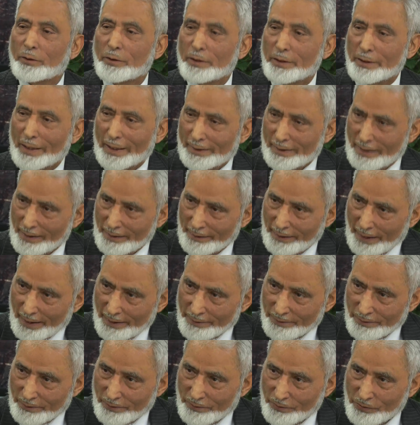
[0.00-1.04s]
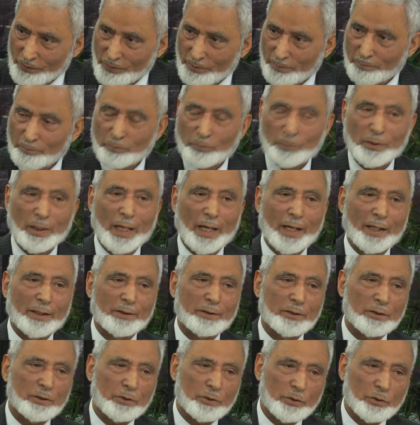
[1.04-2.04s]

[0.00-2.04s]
recognizes that